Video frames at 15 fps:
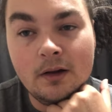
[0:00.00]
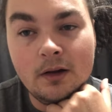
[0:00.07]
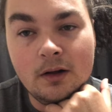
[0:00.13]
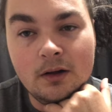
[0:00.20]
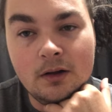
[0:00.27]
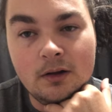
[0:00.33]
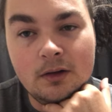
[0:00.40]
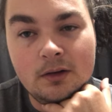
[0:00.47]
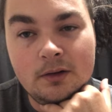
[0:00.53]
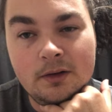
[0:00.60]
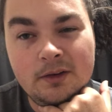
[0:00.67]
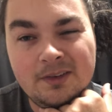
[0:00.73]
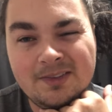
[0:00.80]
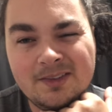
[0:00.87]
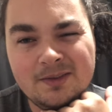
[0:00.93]
Uh,
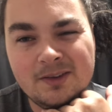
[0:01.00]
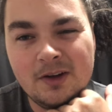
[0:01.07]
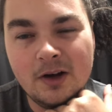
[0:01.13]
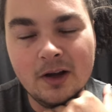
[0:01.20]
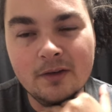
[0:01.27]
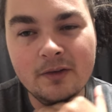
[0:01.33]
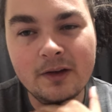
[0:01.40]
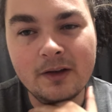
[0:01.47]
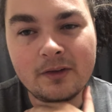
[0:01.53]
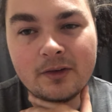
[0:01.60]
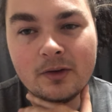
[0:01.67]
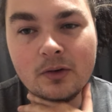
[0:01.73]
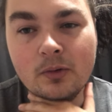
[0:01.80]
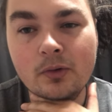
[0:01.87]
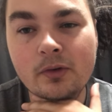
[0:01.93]
it's kind of against
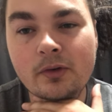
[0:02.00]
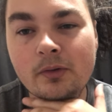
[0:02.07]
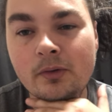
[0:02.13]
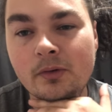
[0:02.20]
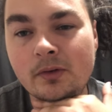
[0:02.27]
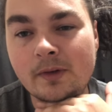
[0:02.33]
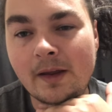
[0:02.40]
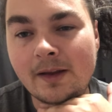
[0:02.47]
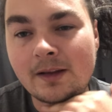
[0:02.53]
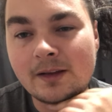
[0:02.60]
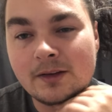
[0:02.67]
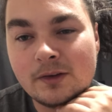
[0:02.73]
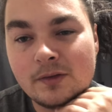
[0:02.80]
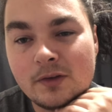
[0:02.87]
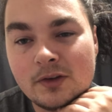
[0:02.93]
the law to take
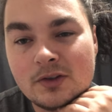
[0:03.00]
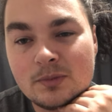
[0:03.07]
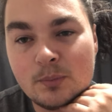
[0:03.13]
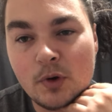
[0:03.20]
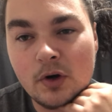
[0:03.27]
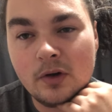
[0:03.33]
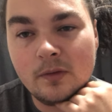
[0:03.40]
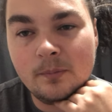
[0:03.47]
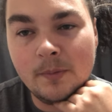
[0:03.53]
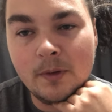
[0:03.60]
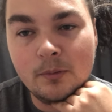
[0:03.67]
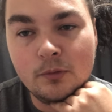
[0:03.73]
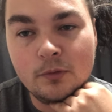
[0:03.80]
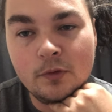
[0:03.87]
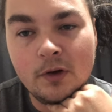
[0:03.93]
these fish, but
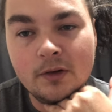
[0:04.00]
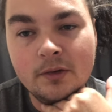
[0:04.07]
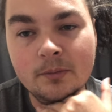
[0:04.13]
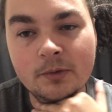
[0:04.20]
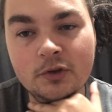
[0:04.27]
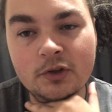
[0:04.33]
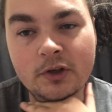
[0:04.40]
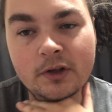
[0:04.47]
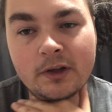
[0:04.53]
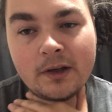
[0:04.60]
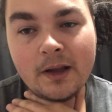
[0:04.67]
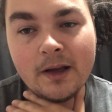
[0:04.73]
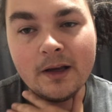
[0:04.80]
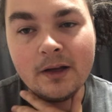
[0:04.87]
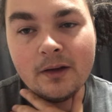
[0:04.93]
maybe we'll find some Australian
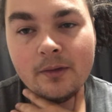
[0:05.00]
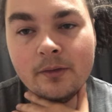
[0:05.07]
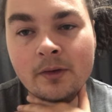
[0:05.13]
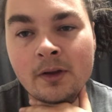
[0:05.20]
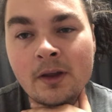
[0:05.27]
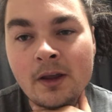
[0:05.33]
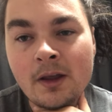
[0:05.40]
natives.